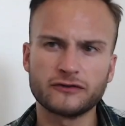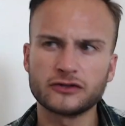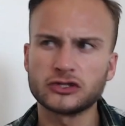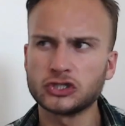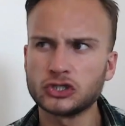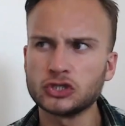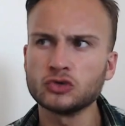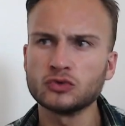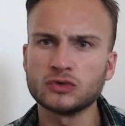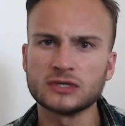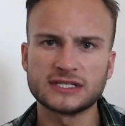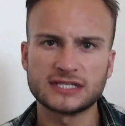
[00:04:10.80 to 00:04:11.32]

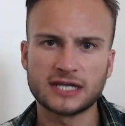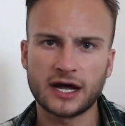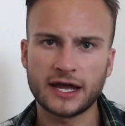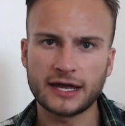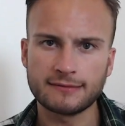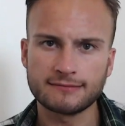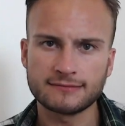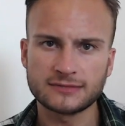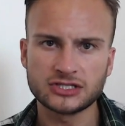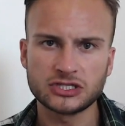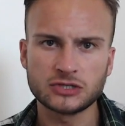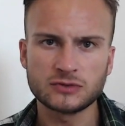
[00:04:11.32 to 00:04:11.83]
Tudor
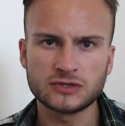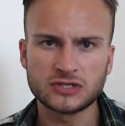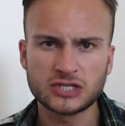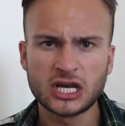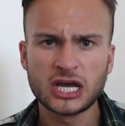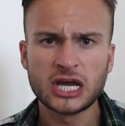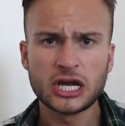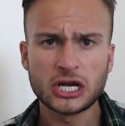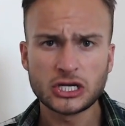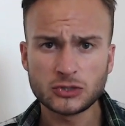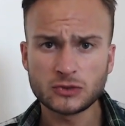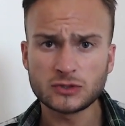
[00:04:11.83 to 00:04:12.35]
times. She
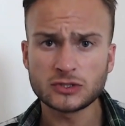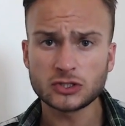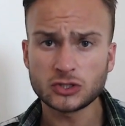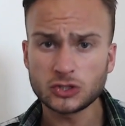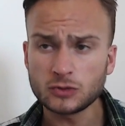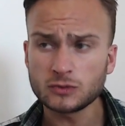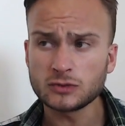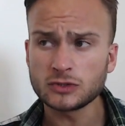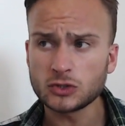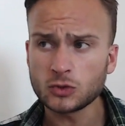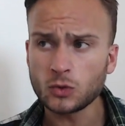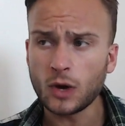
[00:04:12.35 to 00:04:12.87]

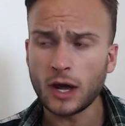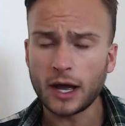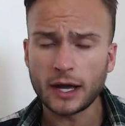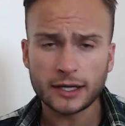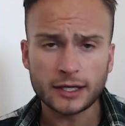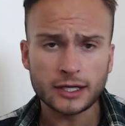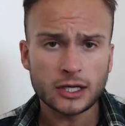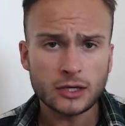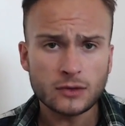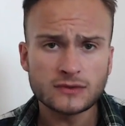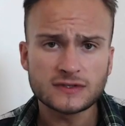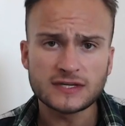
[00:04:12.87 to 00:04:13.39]
was quite a
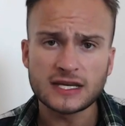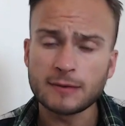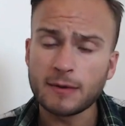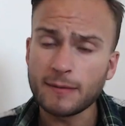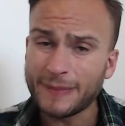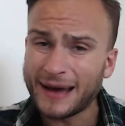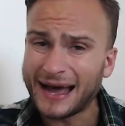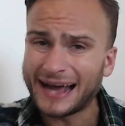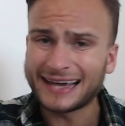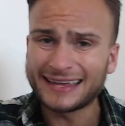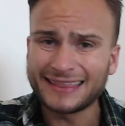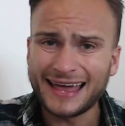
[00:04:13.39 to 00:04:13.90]
cutie, but
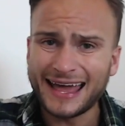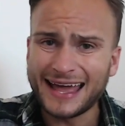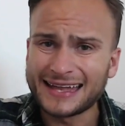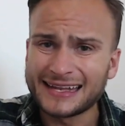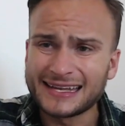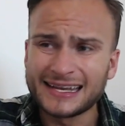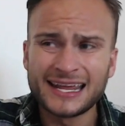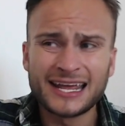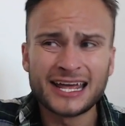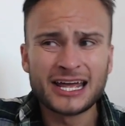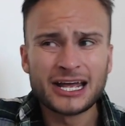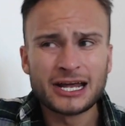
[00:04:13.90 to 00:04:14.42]
back then,
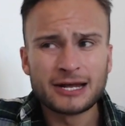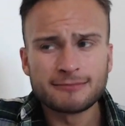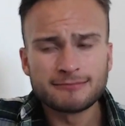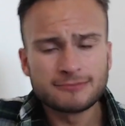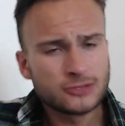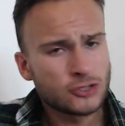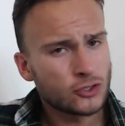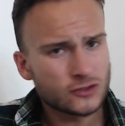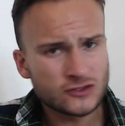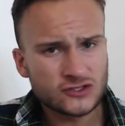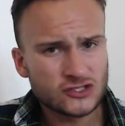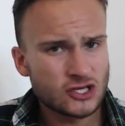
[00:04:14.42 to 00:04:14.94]

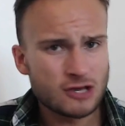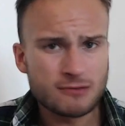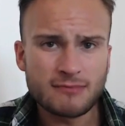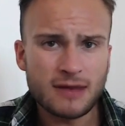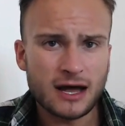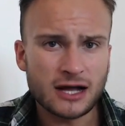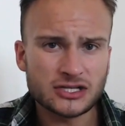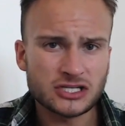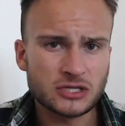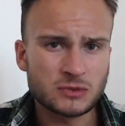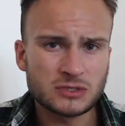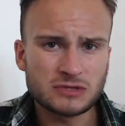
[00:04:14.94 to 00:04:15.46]
not so
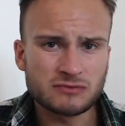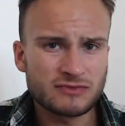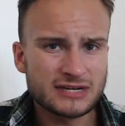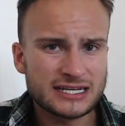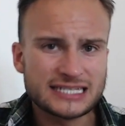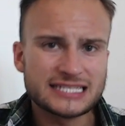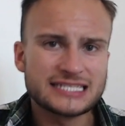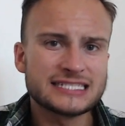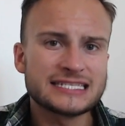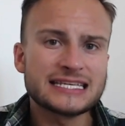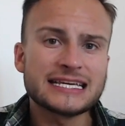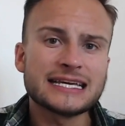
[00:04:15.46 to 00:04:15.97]
much. It wasn't really
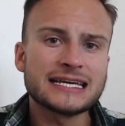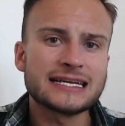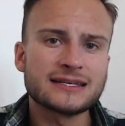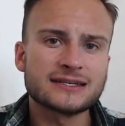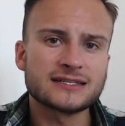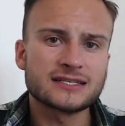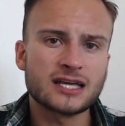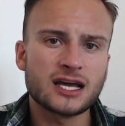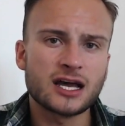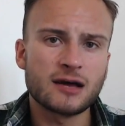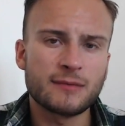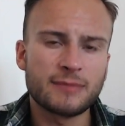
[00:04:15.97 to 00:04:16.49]
seen as
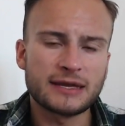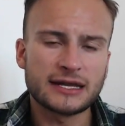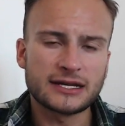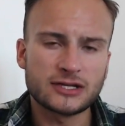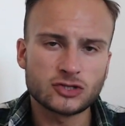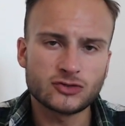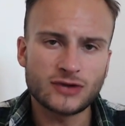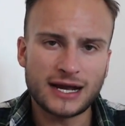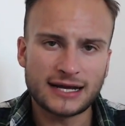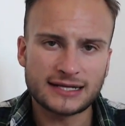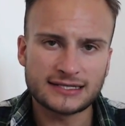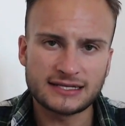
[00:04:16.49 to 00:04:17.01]
her being
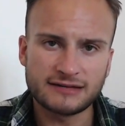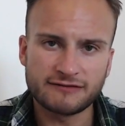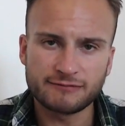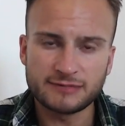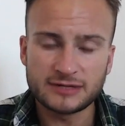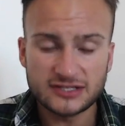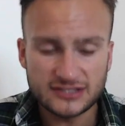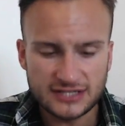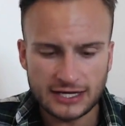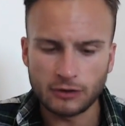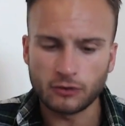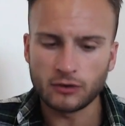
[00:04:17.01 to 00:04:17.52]
attractive. But
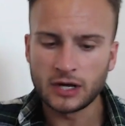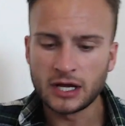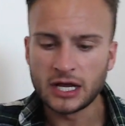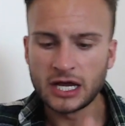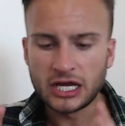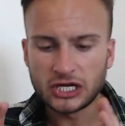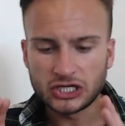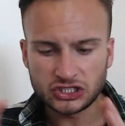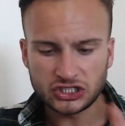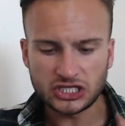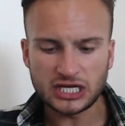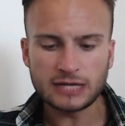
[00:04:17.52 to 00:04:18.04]
still,
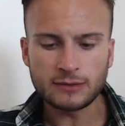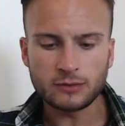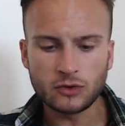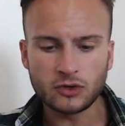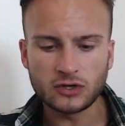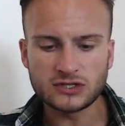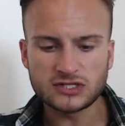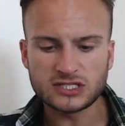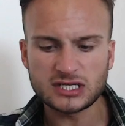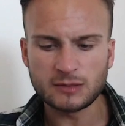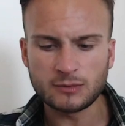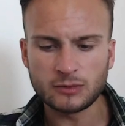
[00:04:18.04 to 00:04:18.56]
she
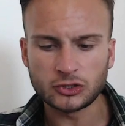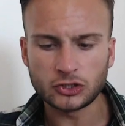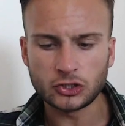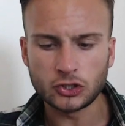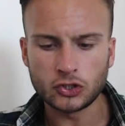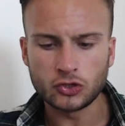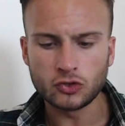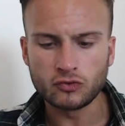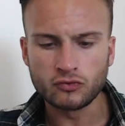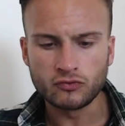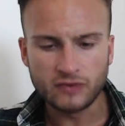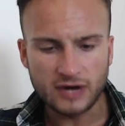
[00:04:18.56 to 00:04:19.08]
was someone
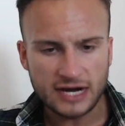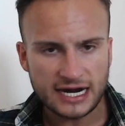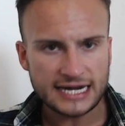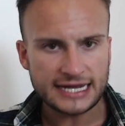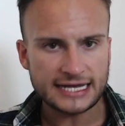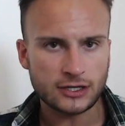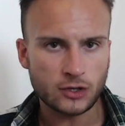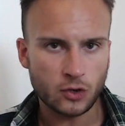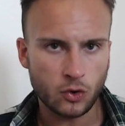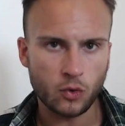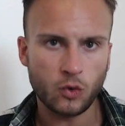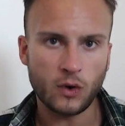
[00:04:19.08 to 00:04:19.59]
who really
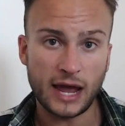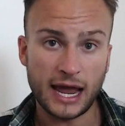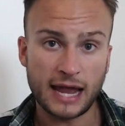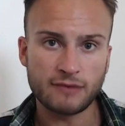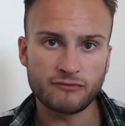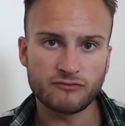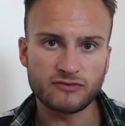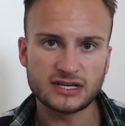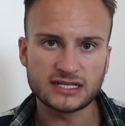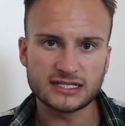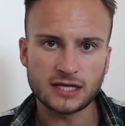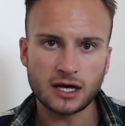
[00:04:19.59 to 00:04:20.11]
caught
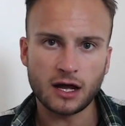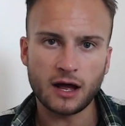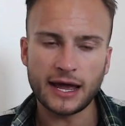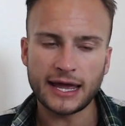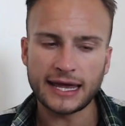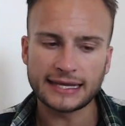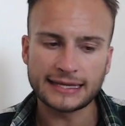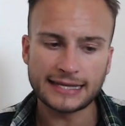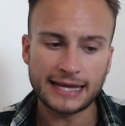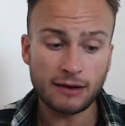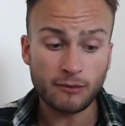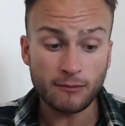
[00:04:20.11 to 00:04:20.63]
Henry's eye. And now,